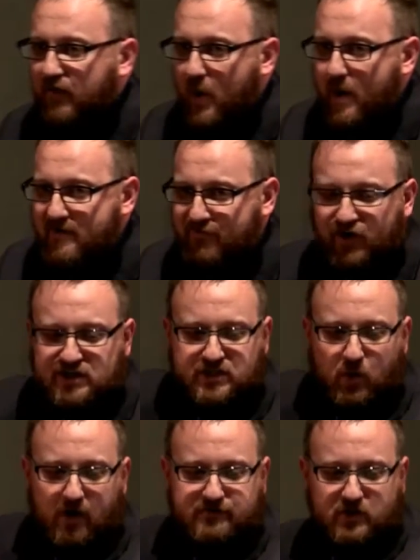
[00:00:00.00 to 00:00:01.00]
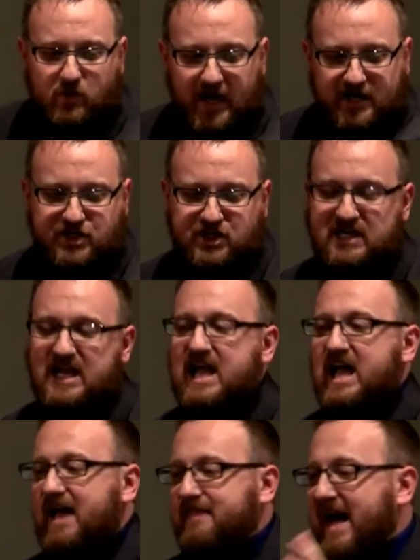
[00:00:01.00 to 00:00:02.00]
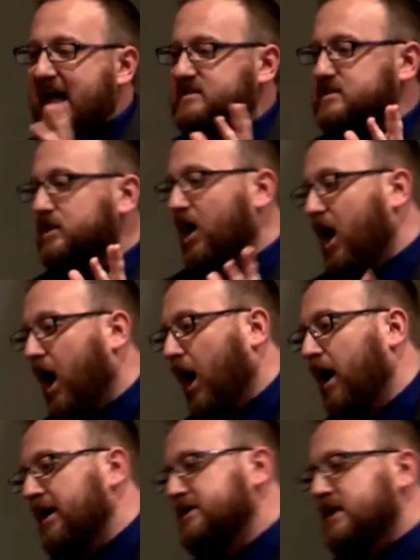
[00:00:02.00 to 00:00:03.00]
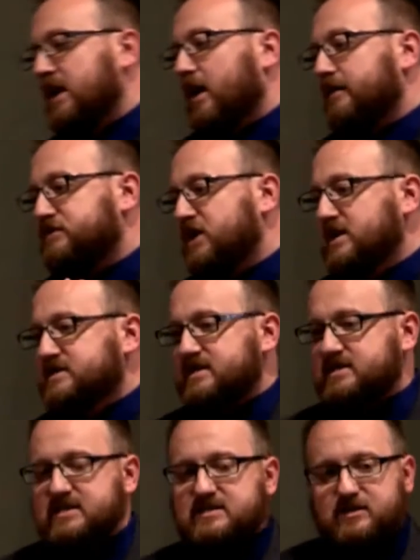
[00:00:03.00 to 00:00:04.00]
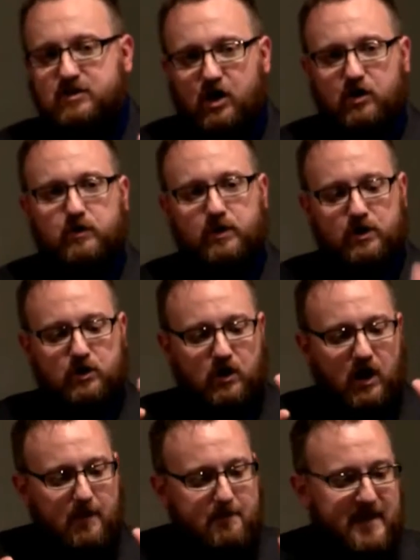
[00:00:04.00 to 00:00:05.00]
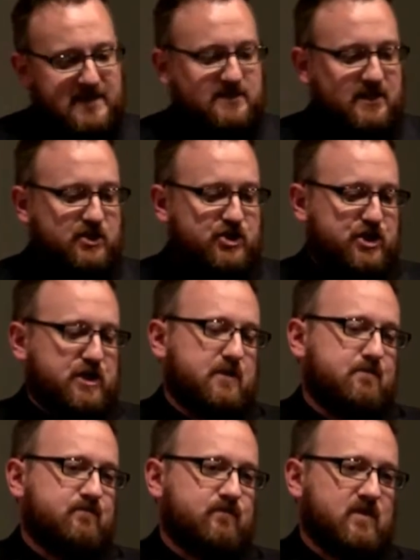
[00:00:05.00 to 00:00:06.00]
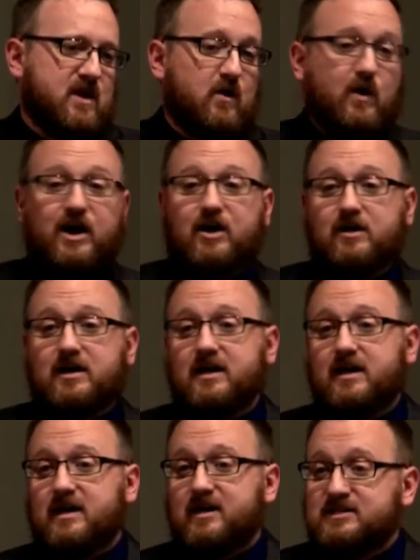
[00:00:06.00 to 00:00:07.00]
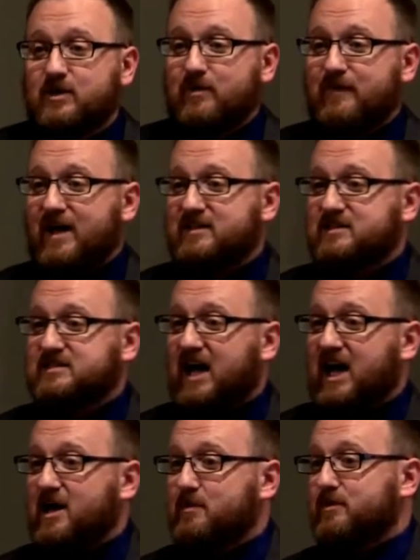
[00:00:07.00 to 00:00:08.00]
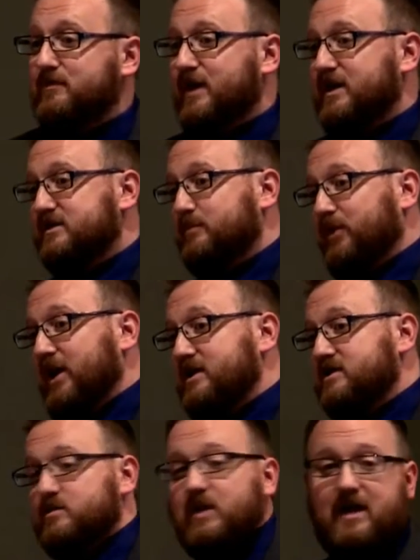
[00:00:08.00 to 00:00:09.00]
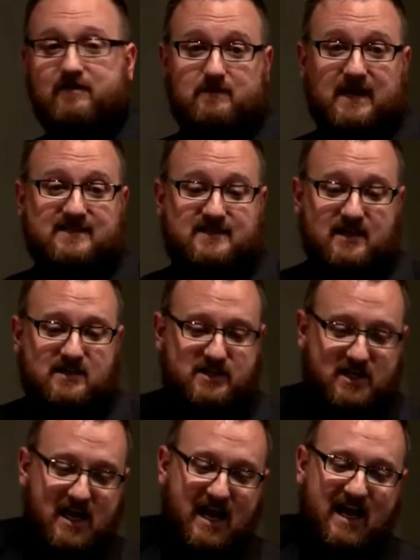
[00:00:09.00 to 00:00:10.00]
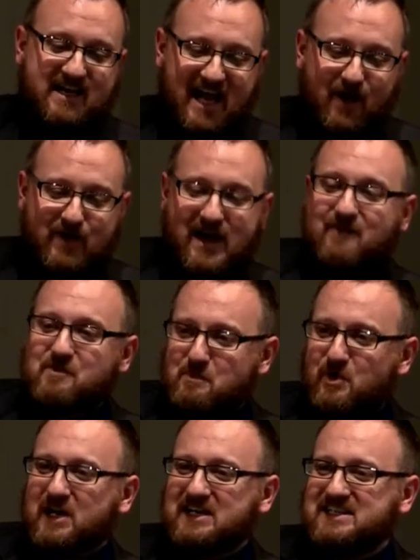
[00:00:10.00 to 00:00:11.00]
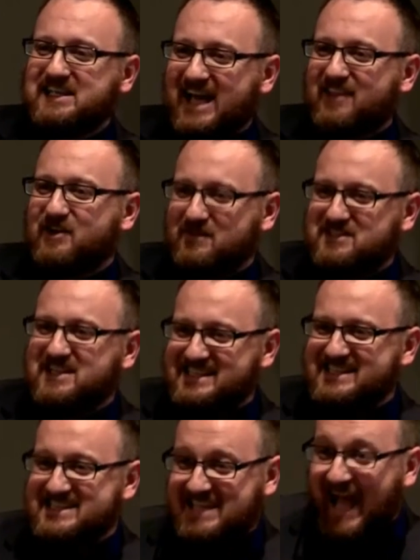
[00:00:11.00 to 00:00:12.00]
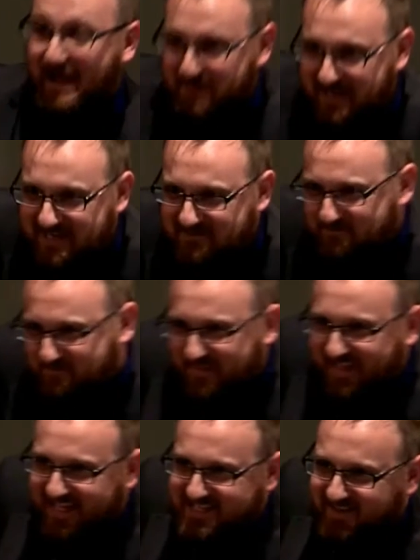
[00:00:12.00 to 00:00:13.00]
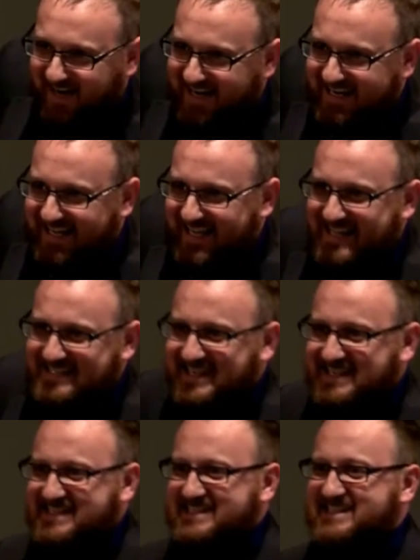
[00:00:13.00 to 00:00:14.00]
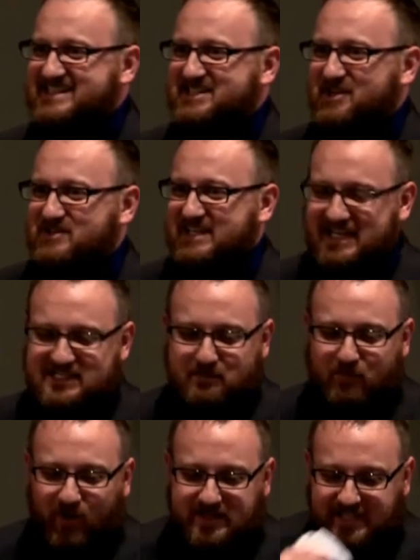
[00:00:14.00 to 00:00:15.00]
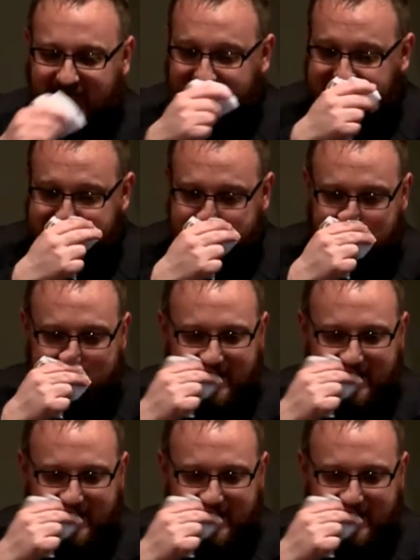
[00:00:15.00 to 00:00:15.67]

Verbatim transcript: for a reversal of direction. And that's the heart of Jesus' inaugural message. Well, so we've had the time, we've had the place, we have the message. Now we have the putting together of Jesus' cabinet. That's right. Jesus is choosing his appointees.